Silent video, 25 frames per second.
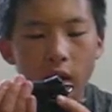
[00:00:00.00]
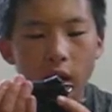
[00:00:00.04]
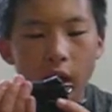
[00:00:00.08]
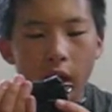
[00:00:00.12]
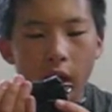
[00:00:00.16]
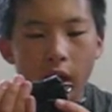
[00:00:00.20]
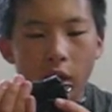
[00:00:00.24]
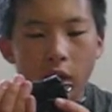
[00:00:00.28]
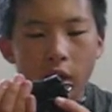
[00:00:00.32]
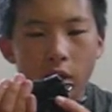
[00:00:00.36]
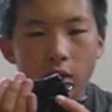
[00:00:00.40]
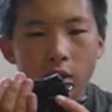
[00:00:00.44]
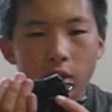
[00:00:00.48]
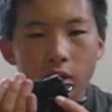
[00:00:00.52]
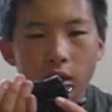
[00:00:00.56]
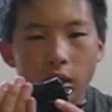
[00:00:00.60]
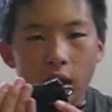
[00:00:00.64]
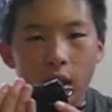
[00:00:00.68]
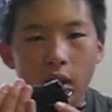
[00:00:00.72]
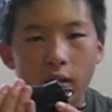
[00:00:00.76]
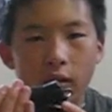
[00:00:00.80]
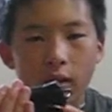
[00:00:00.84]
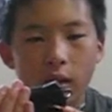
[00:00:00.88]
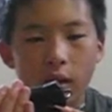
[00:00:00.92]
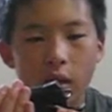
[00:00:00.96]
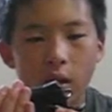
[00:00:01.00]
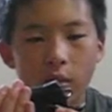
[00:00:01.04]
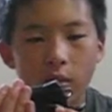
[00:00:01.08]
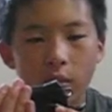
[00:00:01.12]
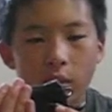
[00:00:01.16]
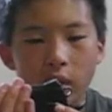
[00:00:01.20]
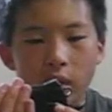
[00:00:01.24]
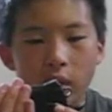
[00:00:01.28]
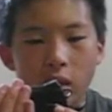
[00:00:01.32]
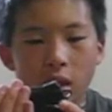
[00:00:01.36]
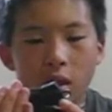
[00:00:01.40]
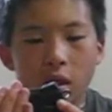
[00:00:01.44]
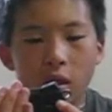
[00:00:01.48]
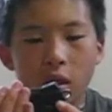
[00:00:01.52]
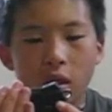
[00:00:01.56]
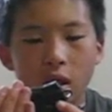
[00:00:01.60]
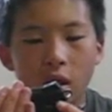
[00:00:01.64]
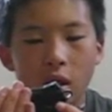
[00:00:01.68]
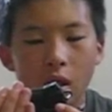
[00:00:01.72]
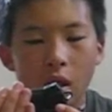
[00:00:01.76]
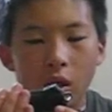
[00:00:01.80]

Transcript: actual safety up here,